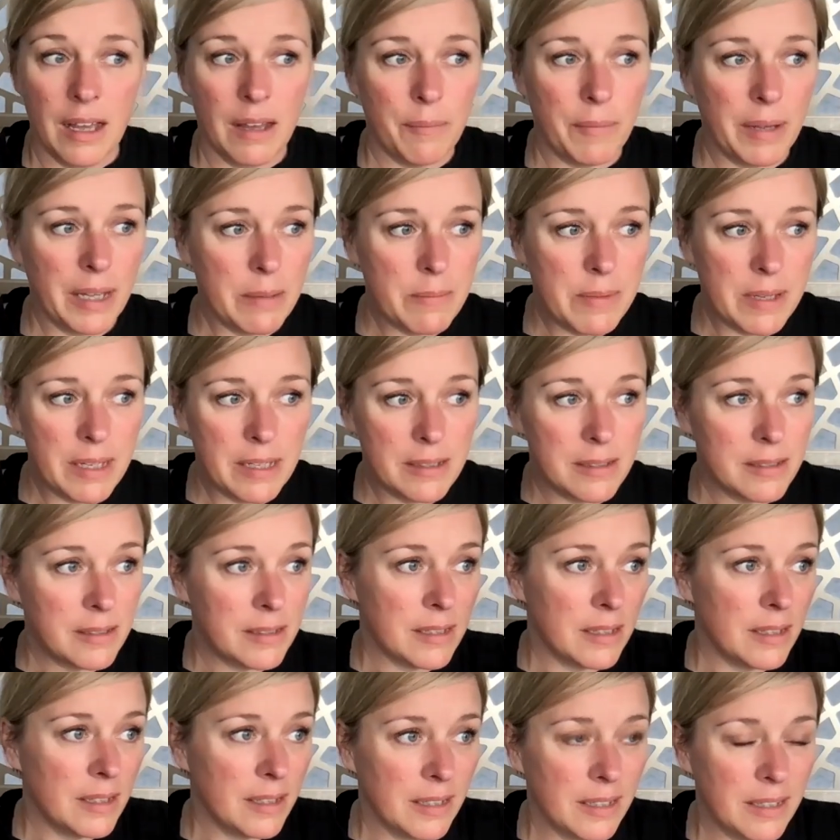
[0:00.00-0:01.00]
maybe
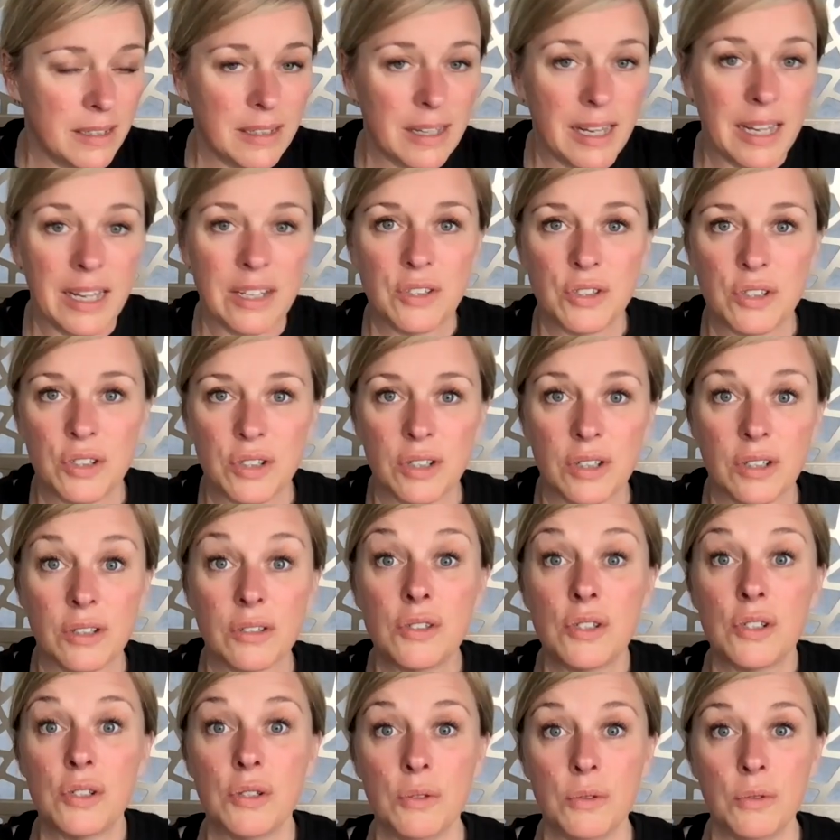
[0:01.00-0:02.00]
sitting in nature,
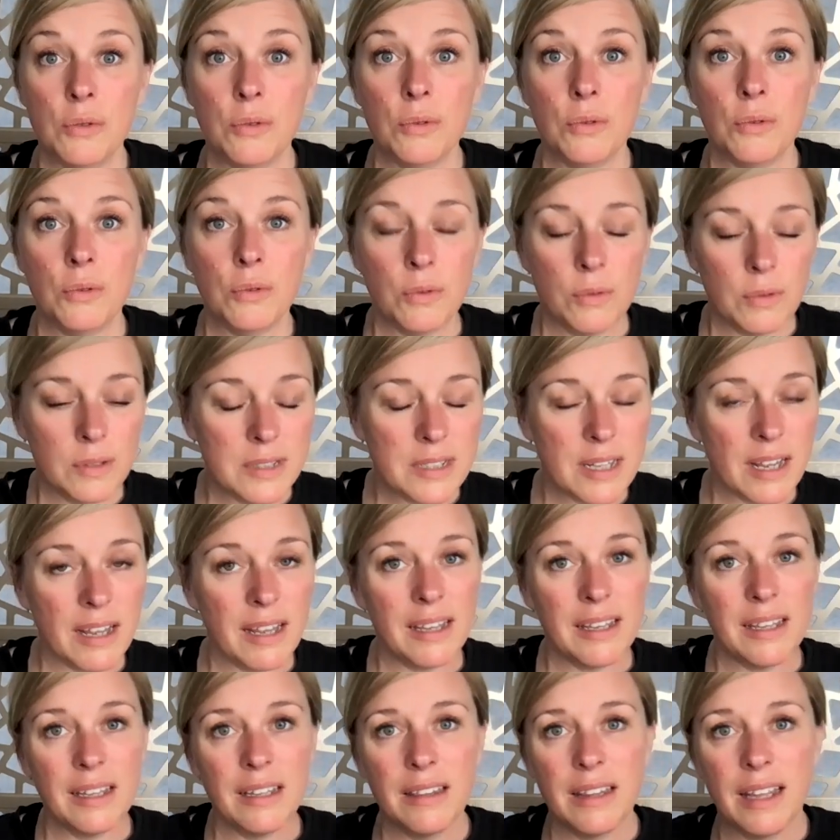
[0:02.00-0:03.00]
to
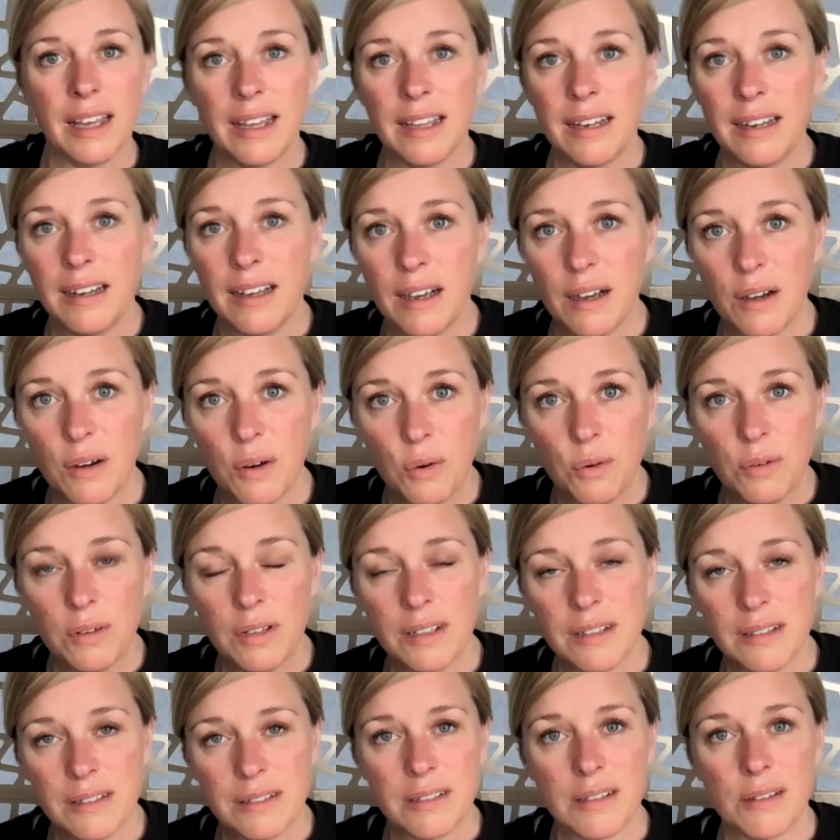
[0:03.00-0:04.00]
taking that out
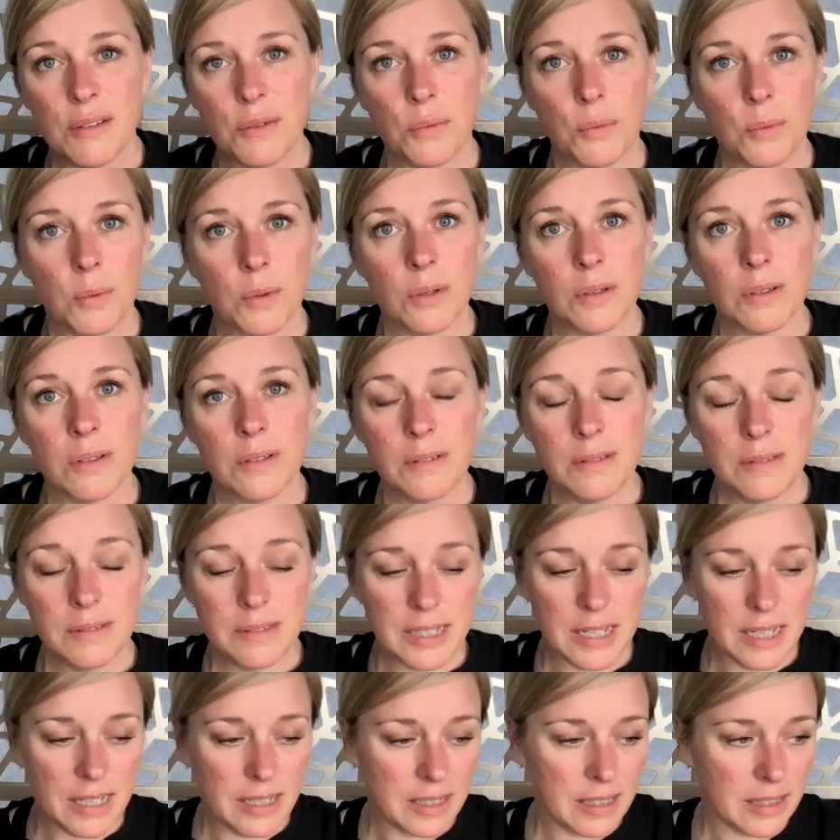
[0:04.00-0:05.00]
into the world,
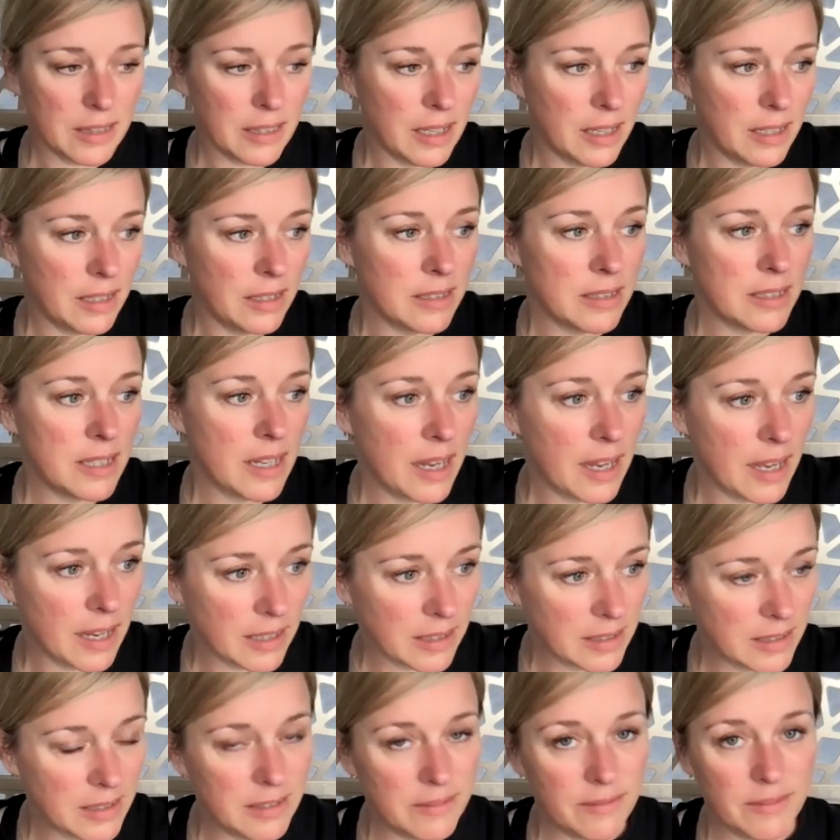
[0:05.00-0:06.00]
taking that into
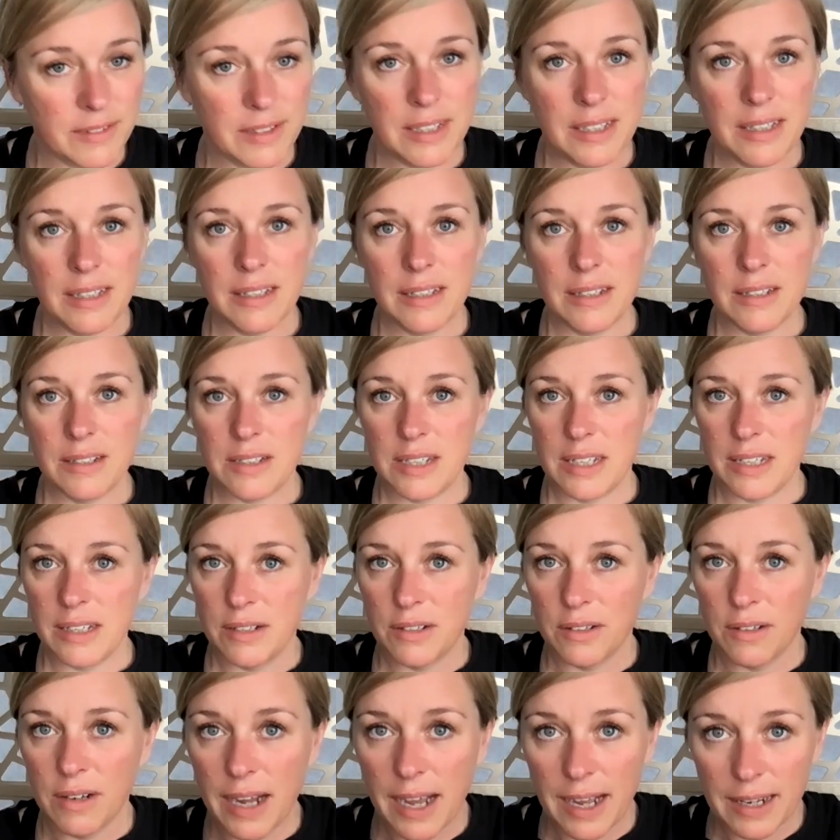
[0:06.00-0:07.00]
activity, to
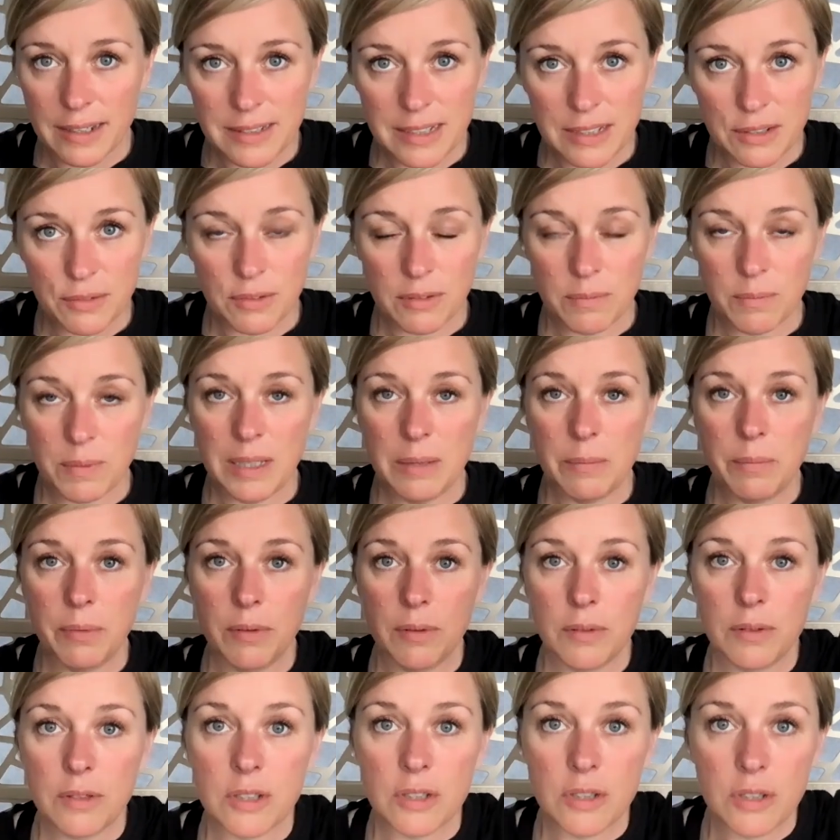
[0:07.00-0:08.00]
interacting with
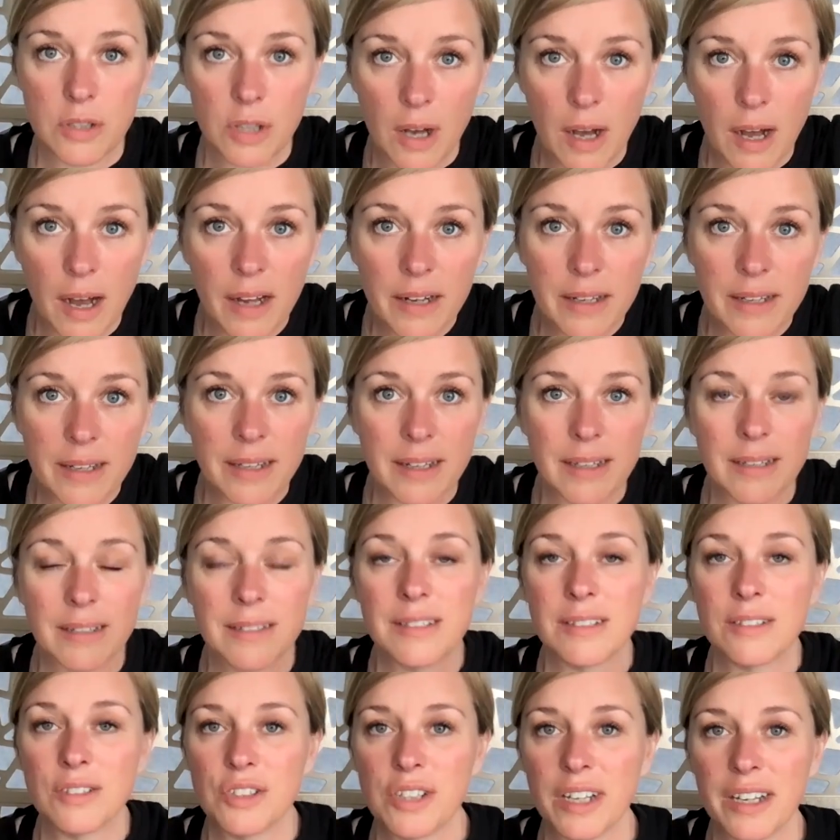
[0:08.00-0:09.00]
people, to talking,
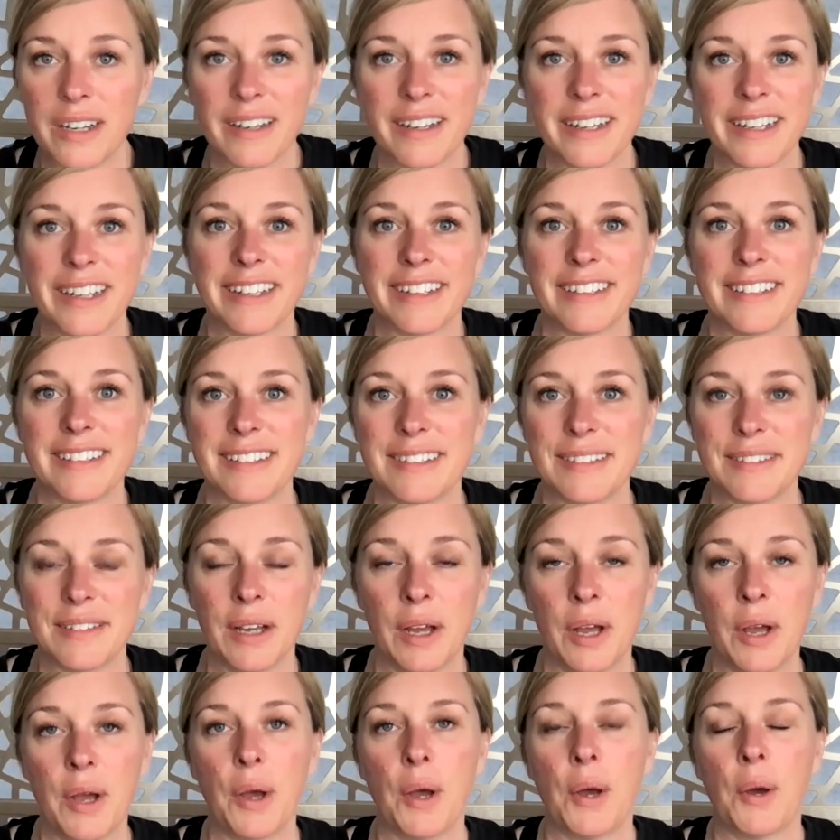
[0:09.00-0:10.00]
to sharing, to
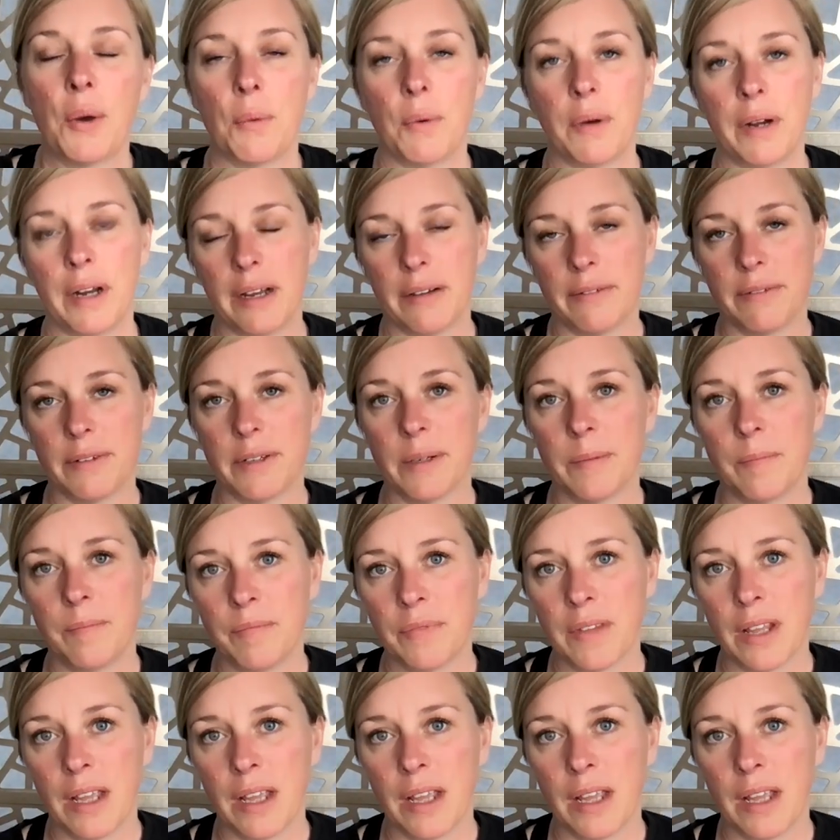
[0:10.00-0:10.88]
whatever.